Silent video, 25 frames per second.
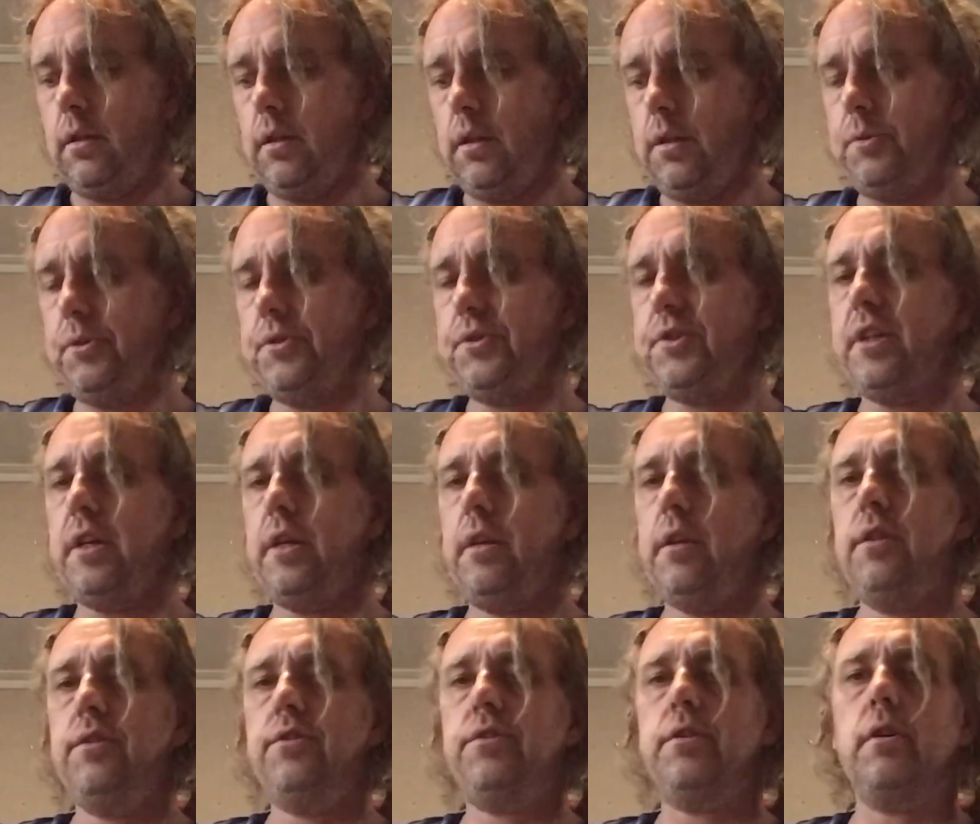I will say
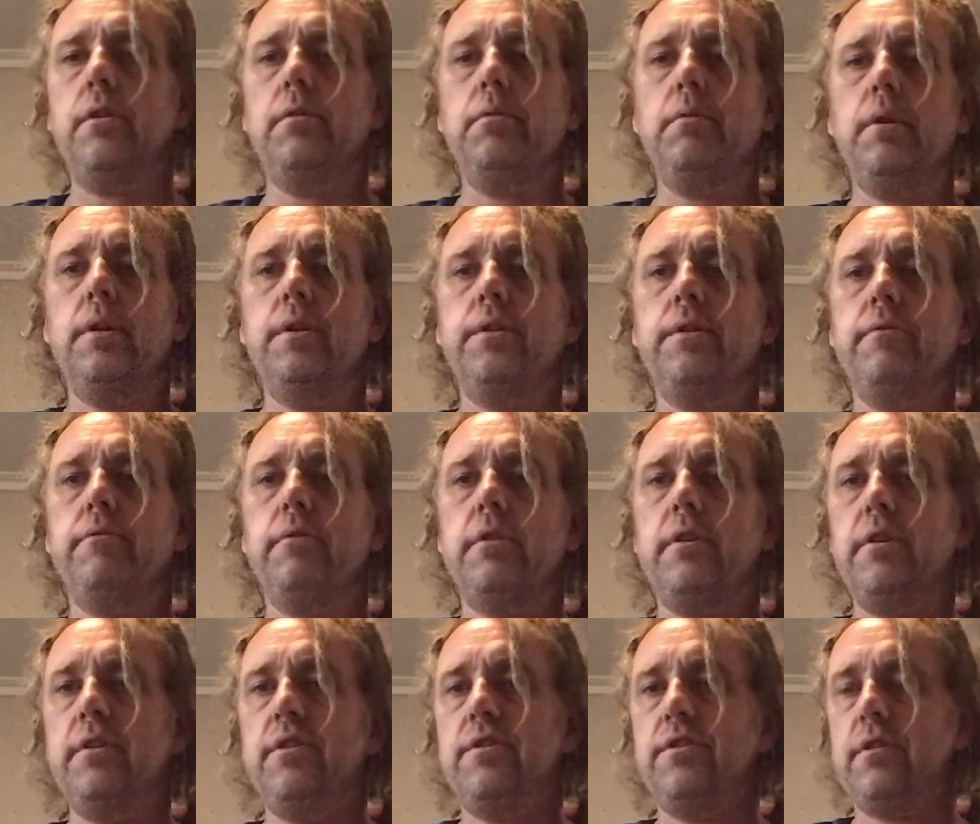this though, it's a
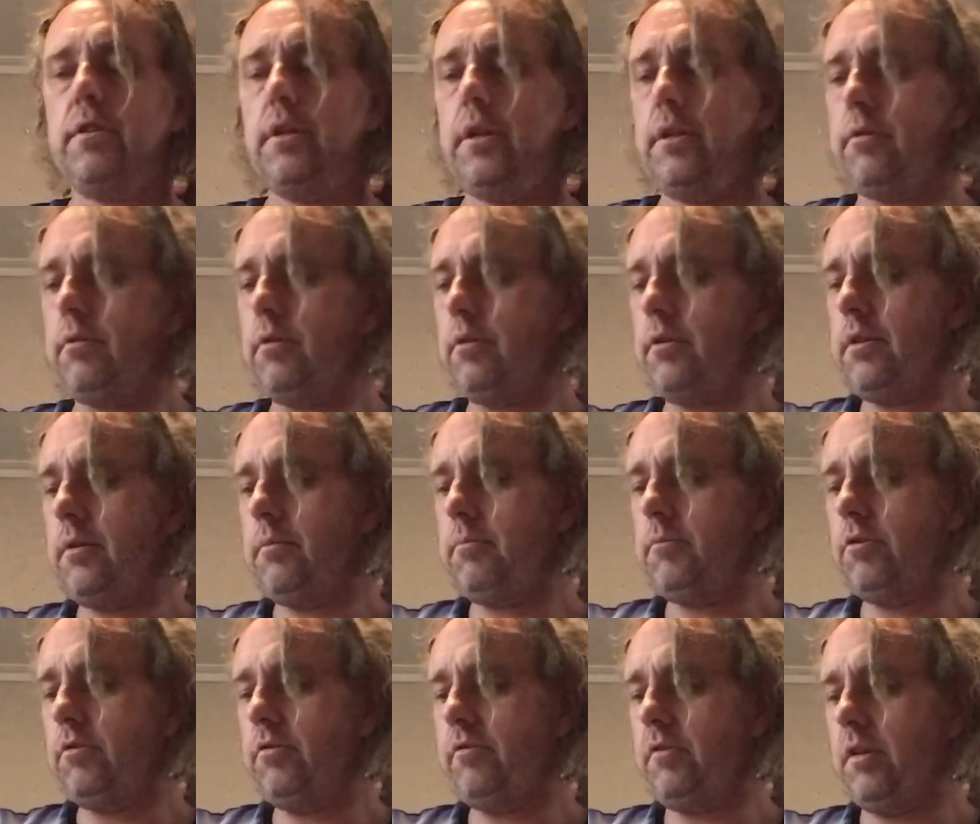very slick
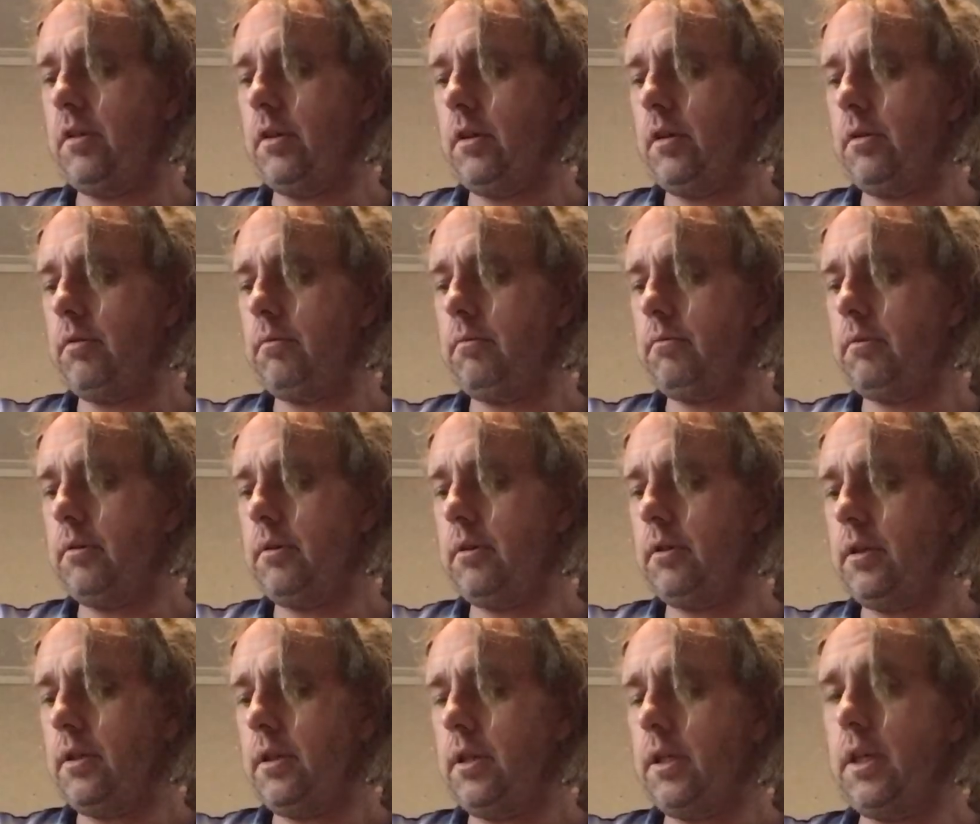looking movie though.
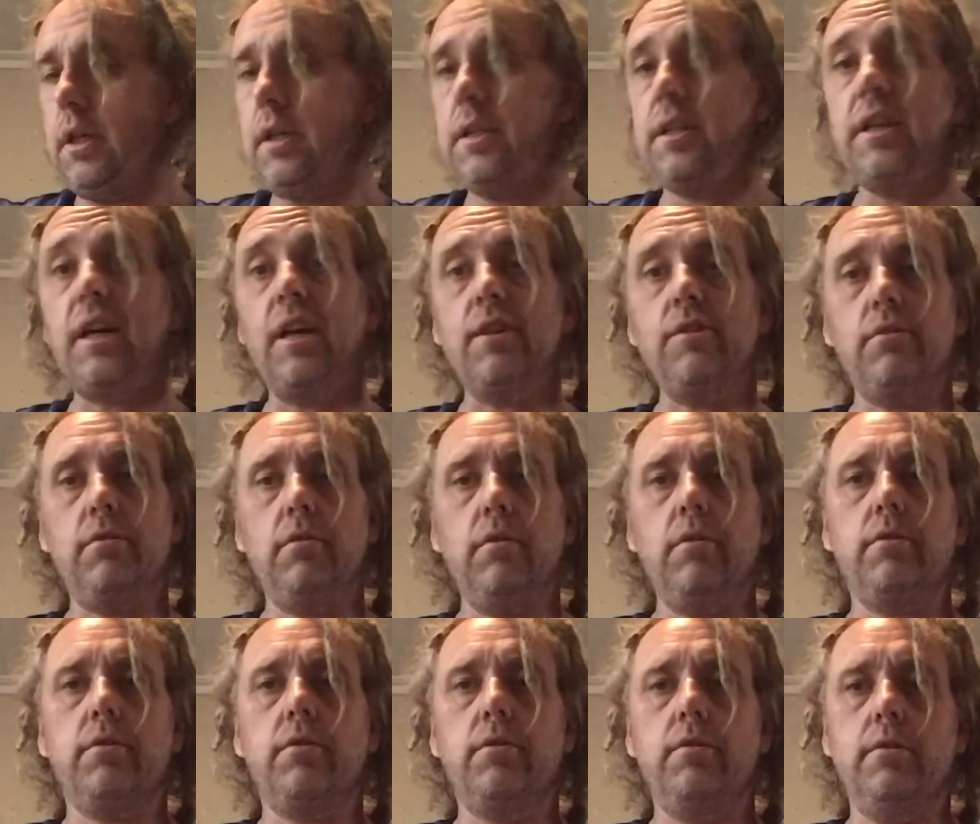It does
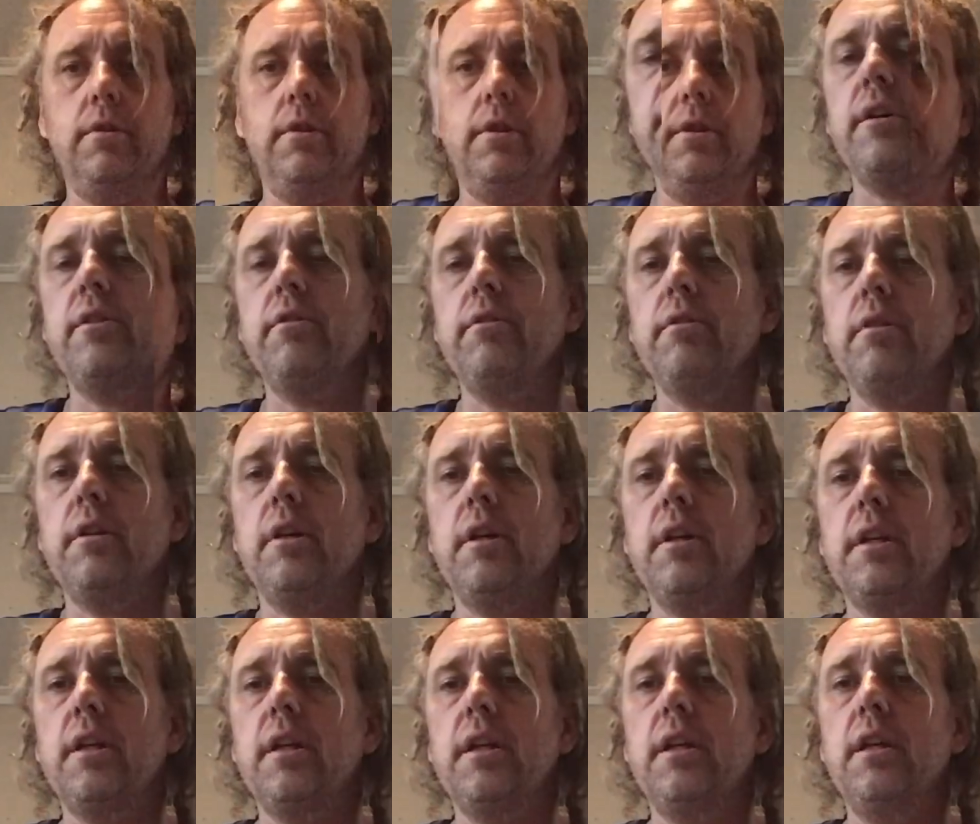look One thing I do
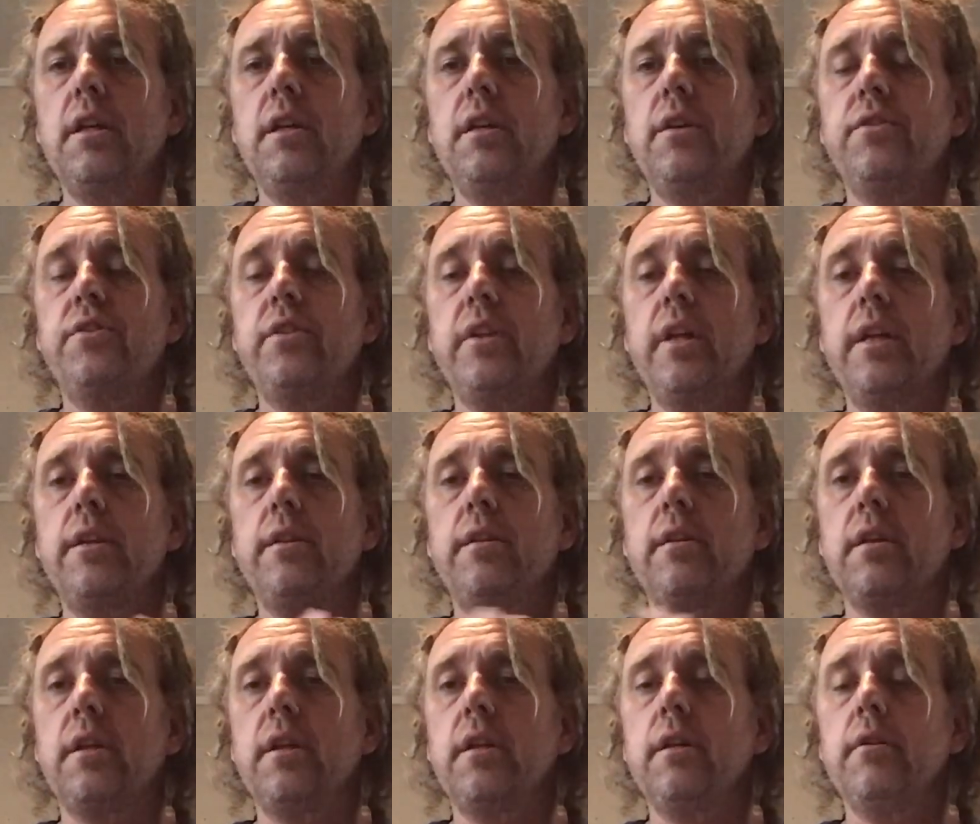like is that
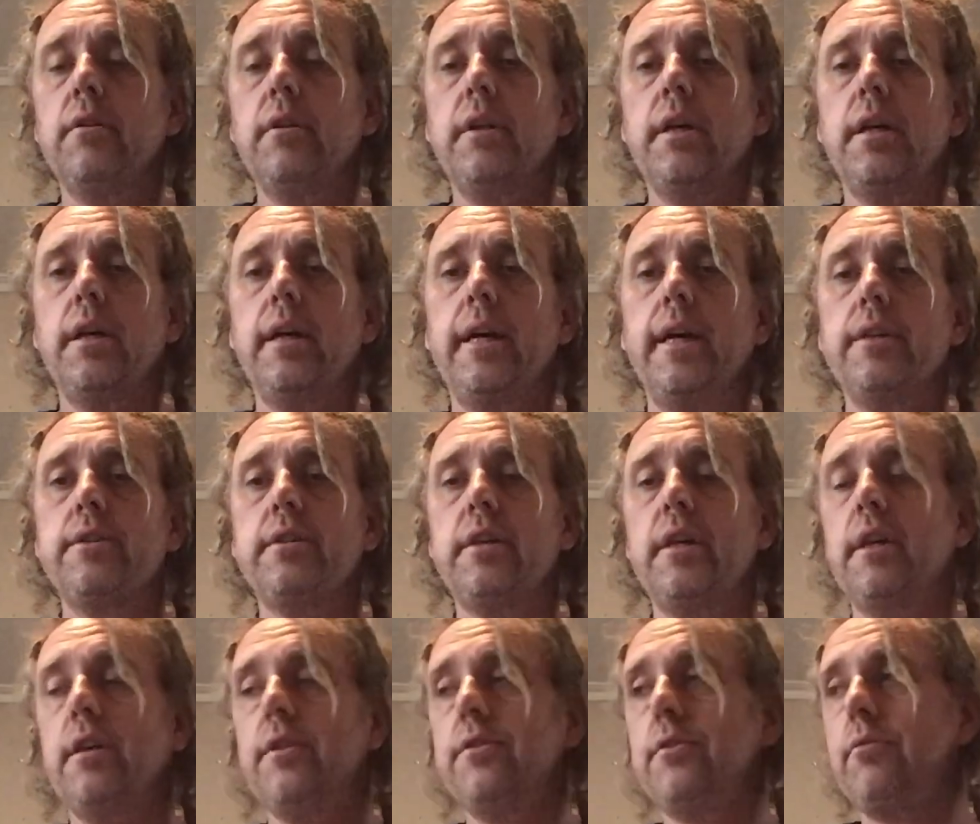the killer
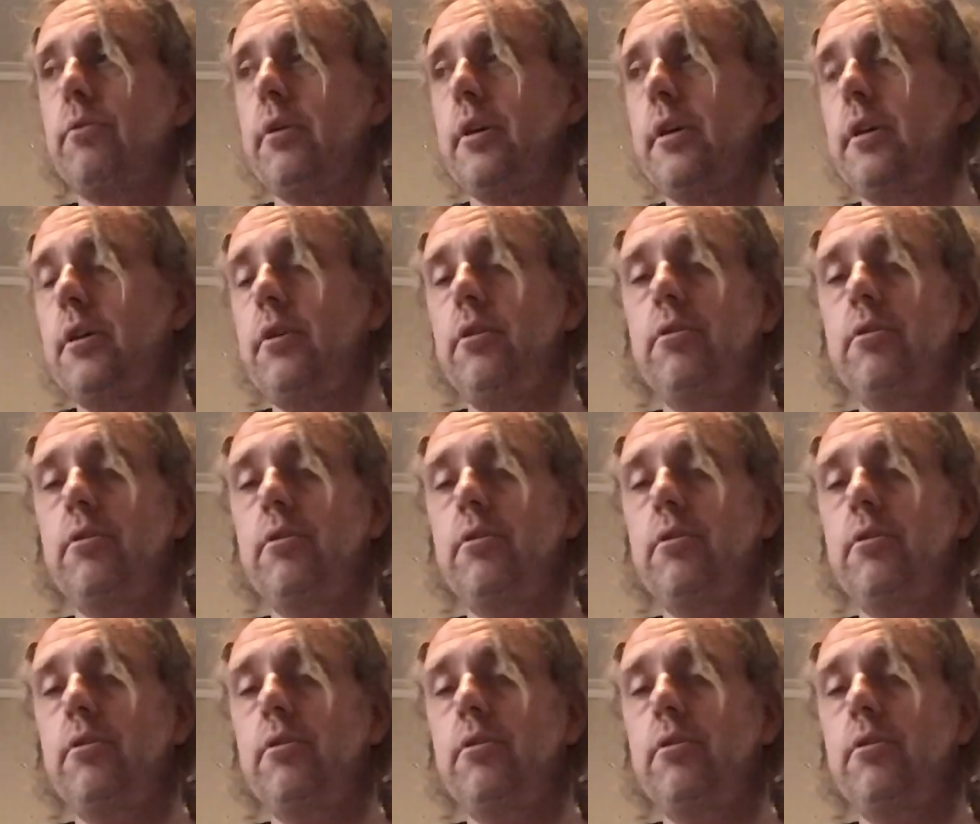actually has quite a